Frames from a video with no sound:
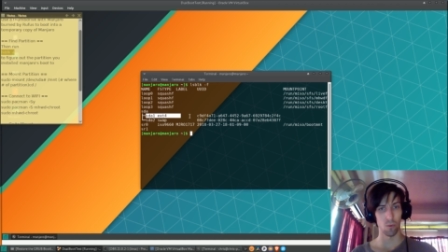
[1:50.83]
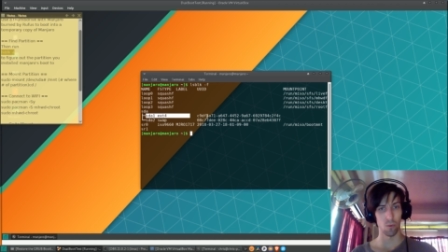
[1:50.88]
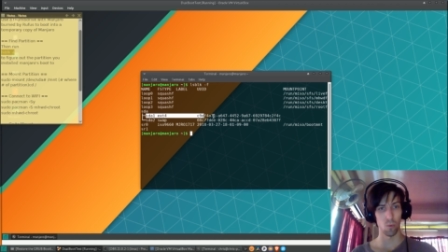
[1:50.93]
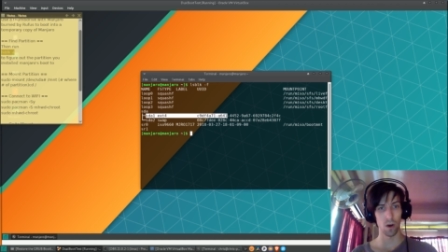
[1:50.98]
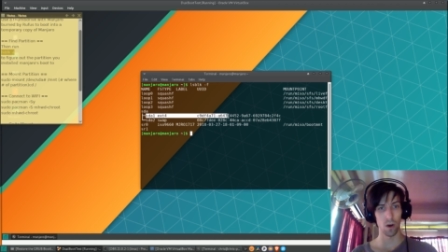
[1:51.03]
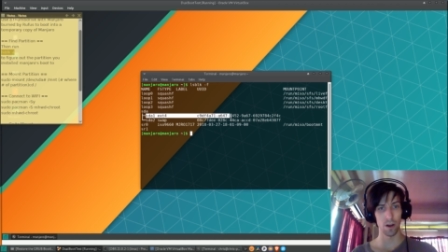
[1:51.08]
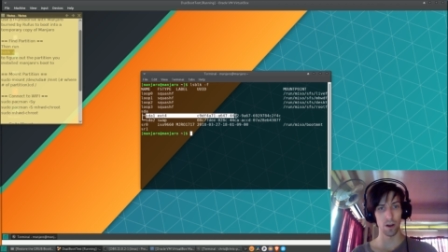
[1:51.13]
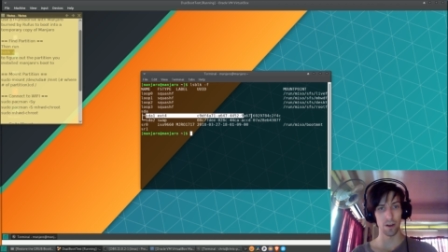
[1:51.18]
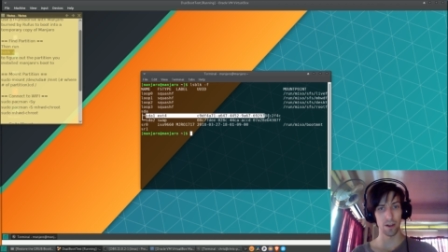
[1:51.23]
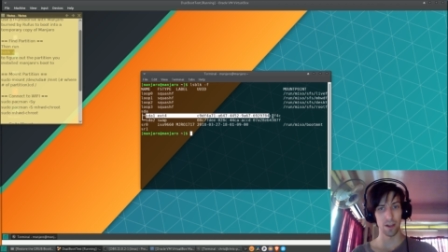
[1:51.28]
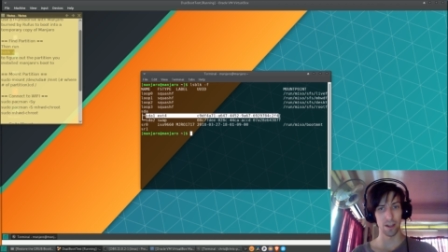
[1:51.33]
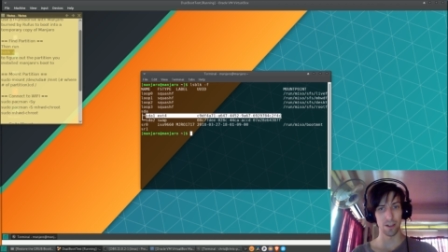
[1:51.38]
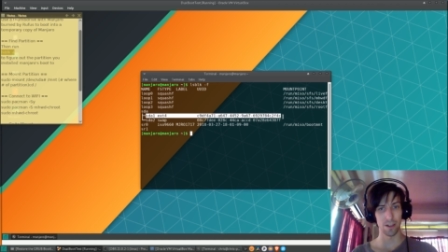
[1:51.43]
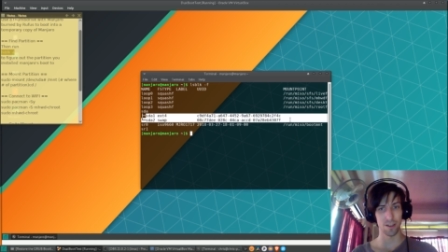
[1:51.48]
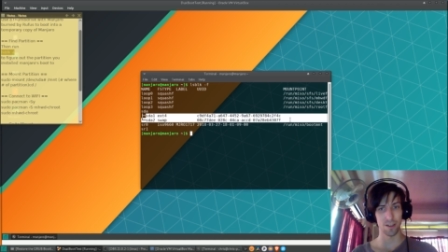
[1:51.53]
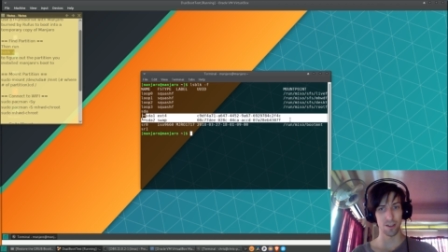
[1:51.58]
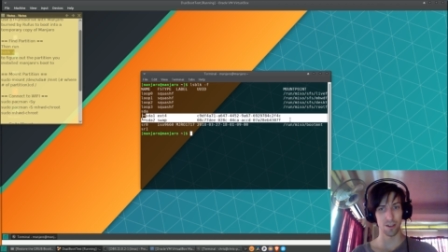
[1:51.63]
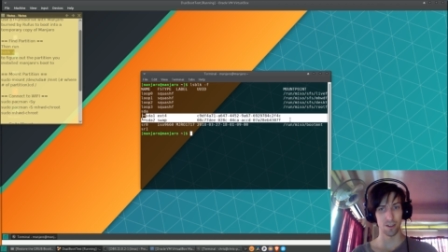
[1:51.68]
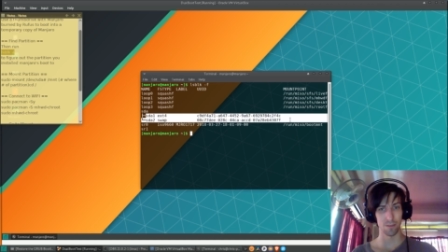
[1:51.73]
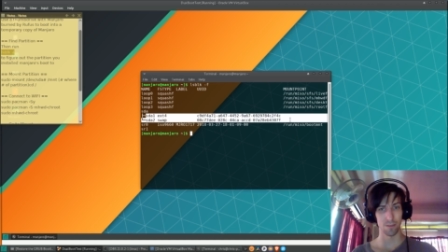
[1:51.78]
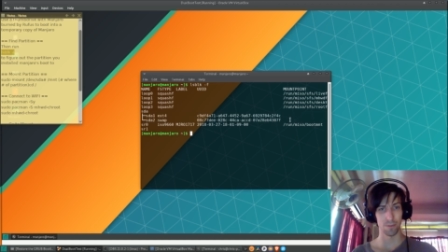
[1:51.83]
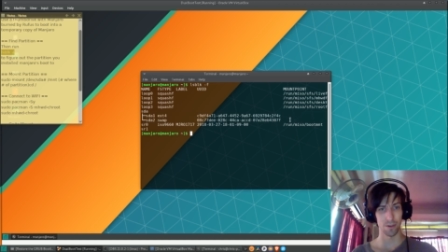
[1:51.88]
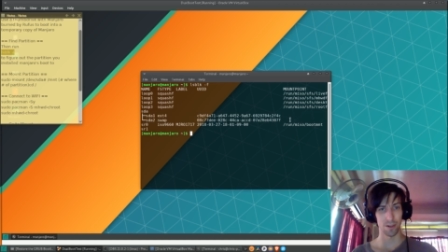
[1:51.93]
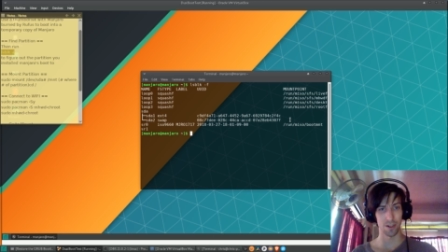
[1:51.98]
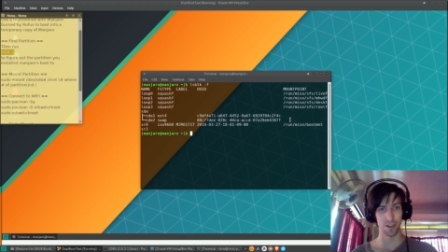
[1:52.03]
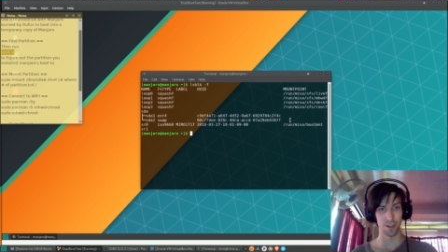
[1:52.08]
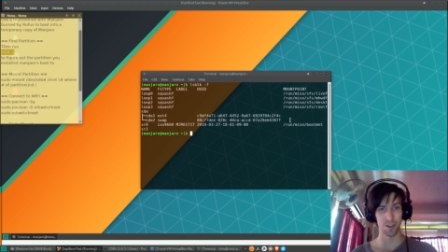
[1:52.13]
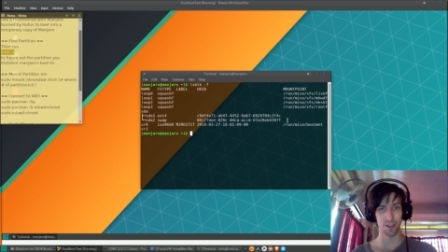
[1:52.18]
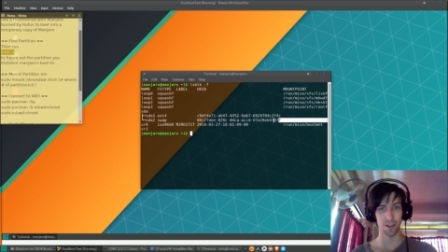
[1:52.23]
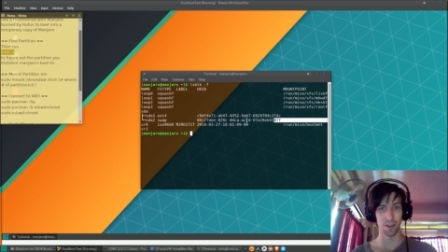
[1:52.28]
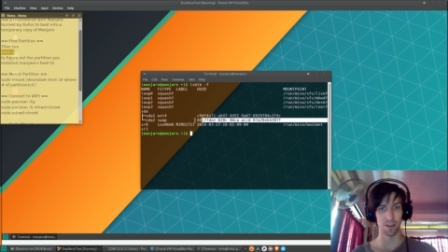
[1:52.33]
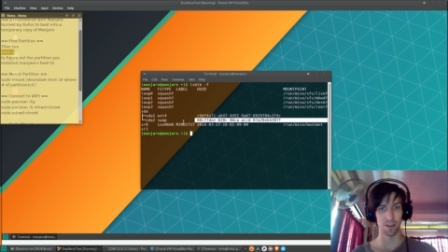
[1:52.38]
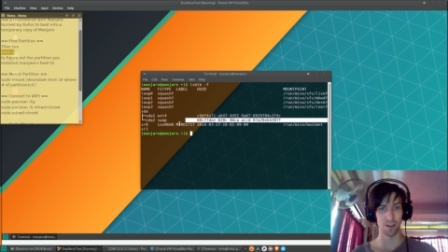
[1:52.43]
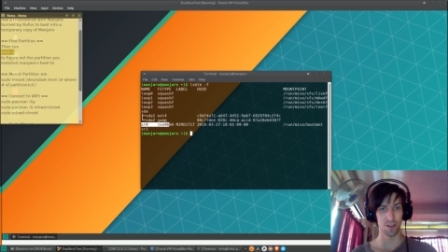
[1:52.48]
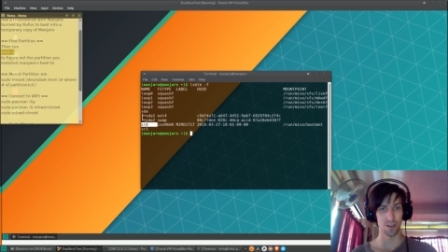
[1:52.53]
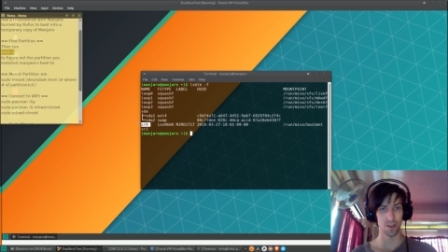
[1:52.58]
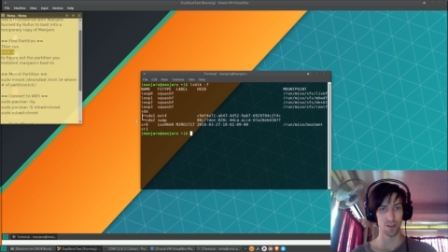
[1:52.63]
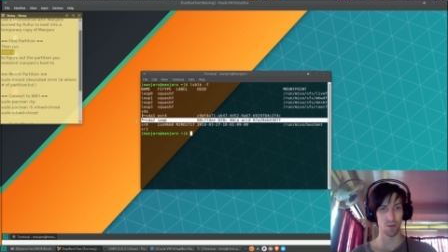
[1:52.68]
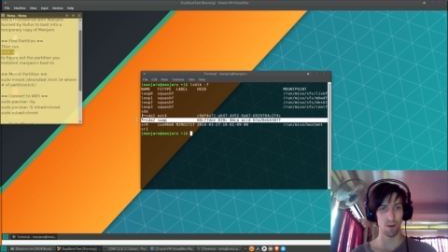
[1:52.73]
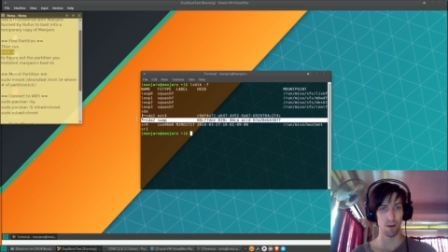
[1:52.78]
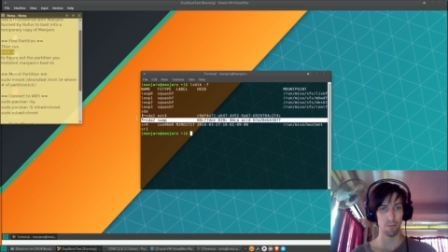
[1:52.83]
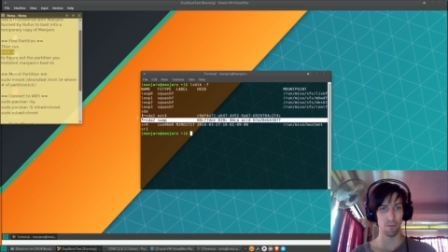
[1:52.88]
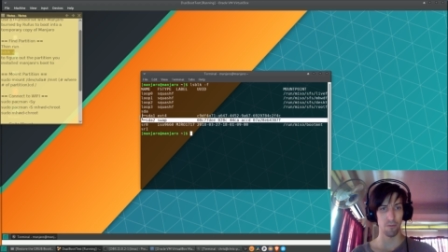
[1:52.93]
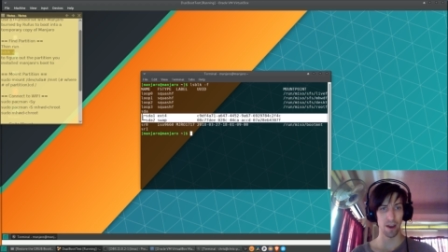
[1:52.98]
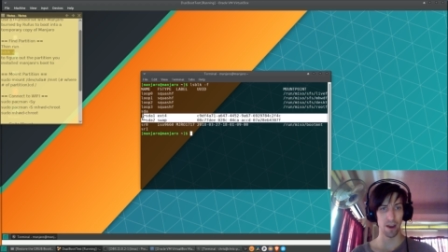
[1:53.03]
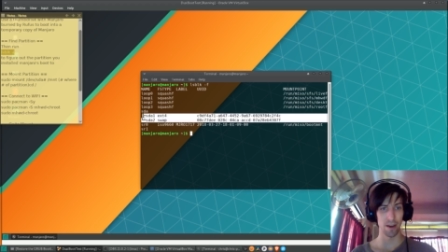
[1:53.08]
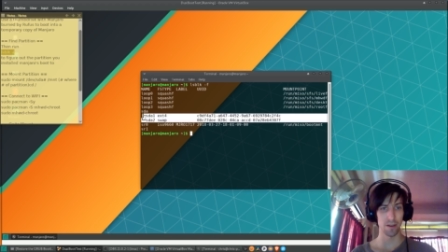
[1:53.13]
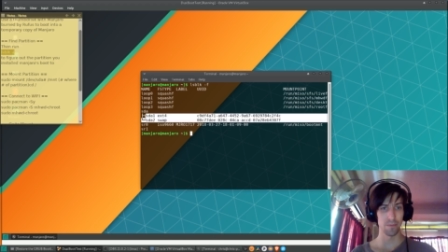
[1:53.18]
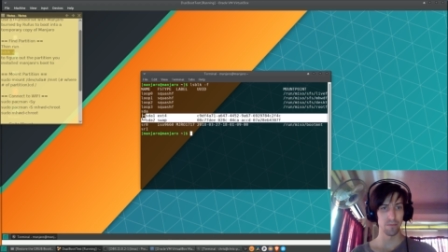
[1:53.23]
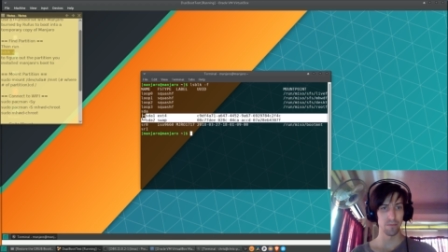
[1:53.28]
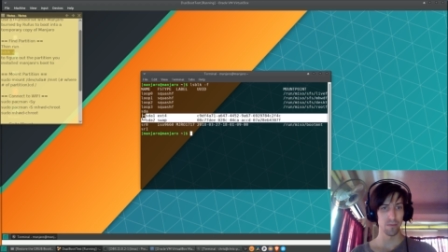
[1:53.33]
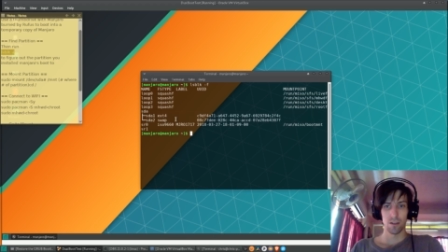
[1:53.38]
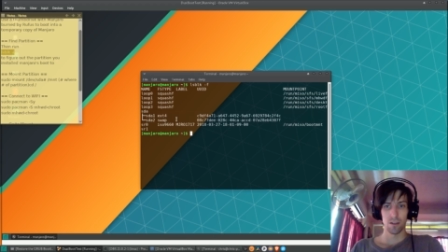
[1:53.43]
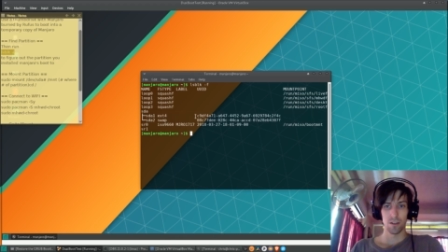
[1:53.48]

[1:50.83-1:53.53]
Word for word: one installed partition and then a swap file.